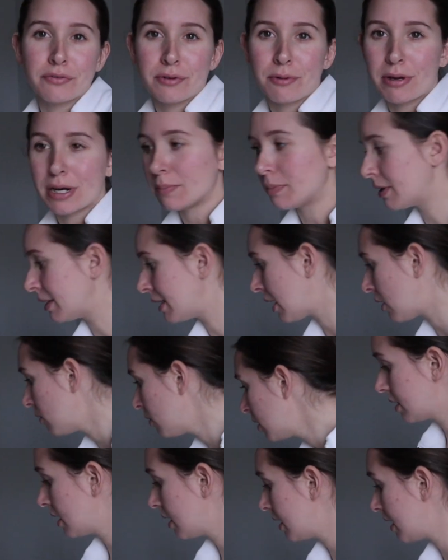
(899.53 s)
if we want to put it
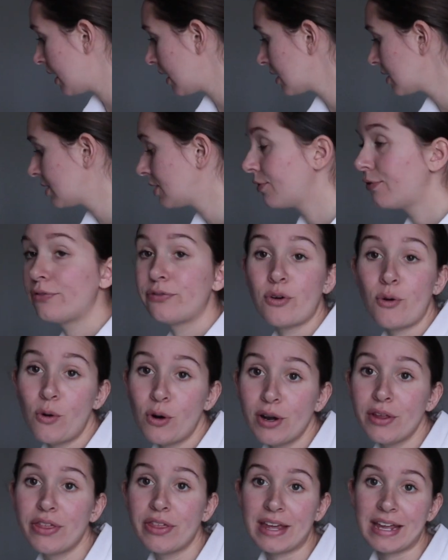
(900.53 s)
out. The next
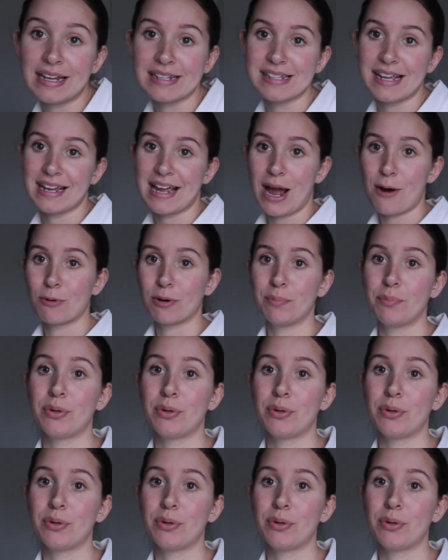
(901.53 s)
four things I got were